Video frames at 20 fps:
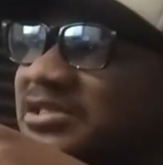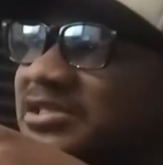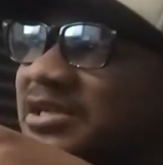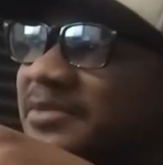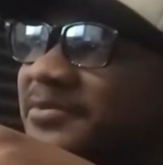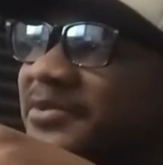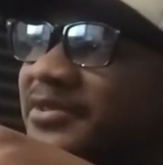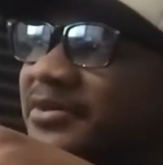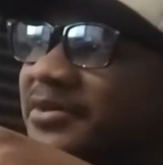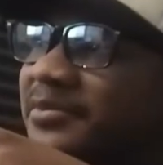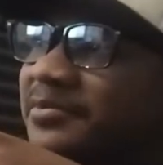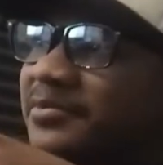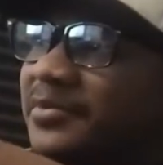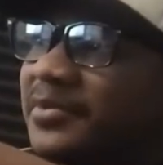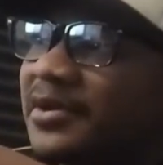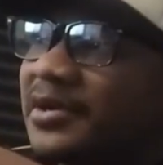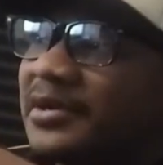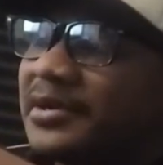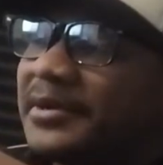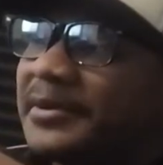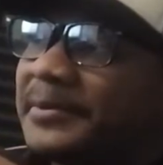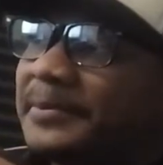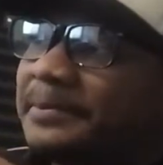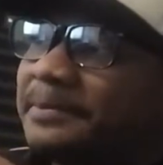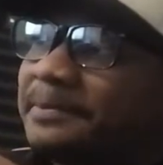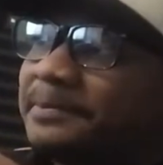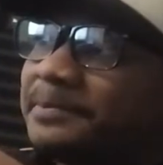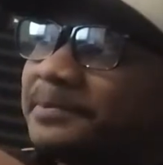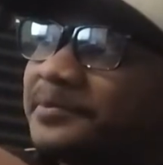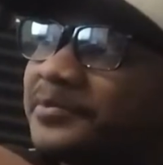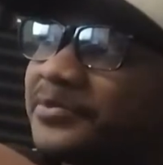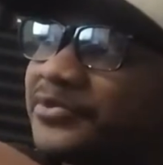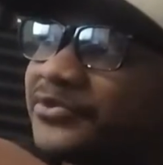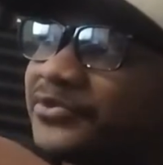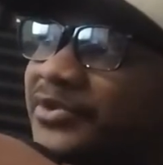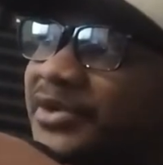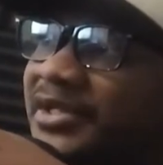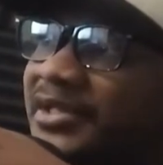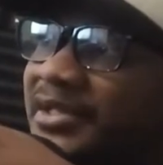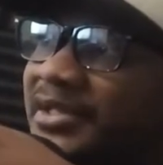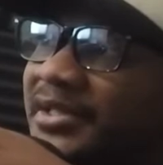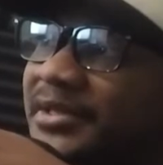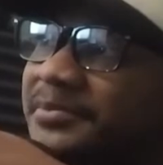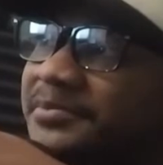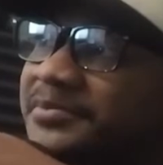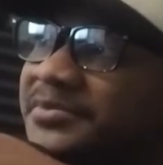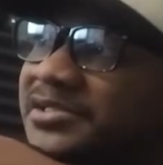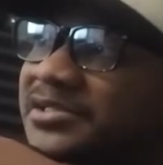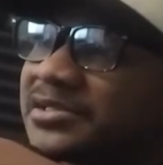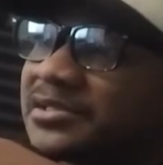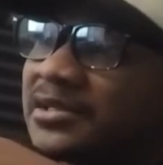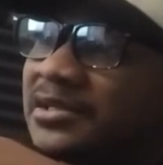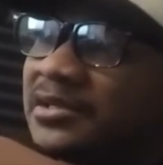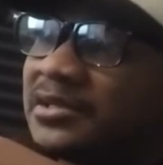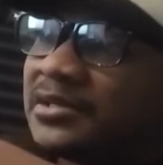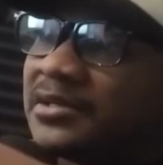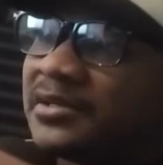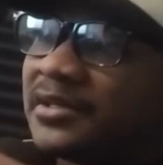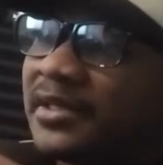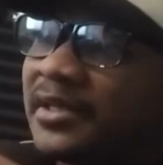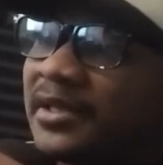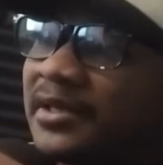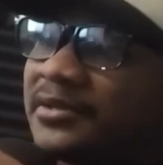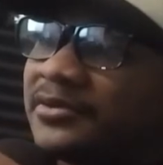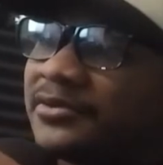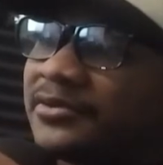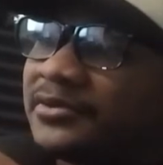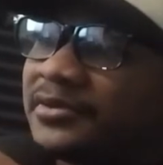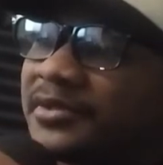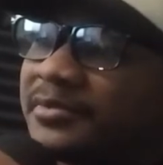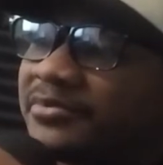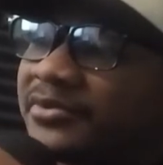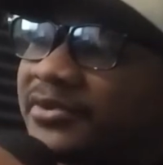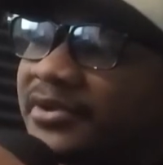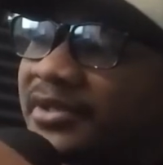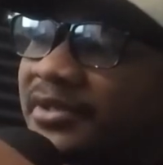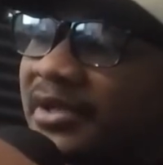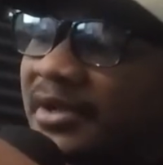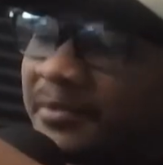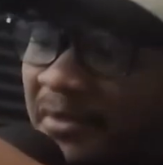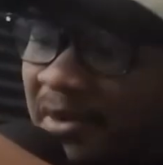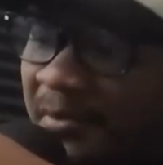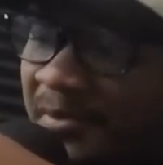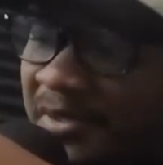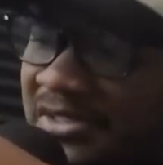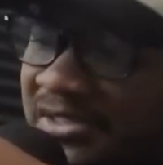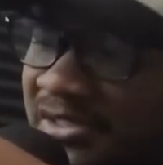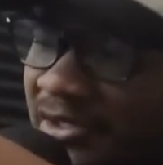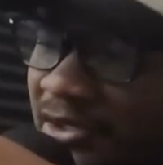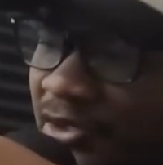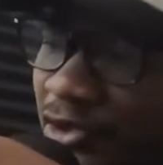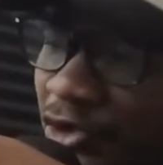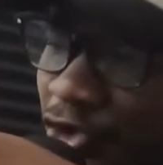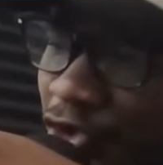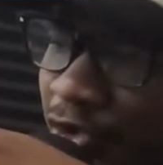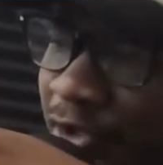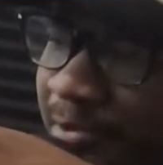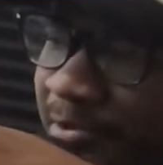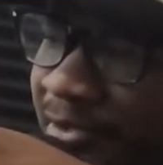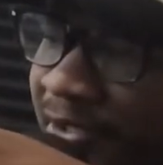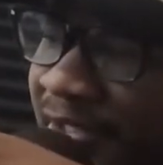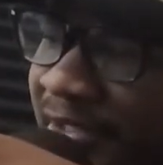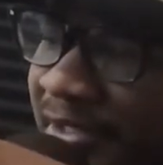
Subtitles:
of the prelims and early prelims. I missed the early prelims. I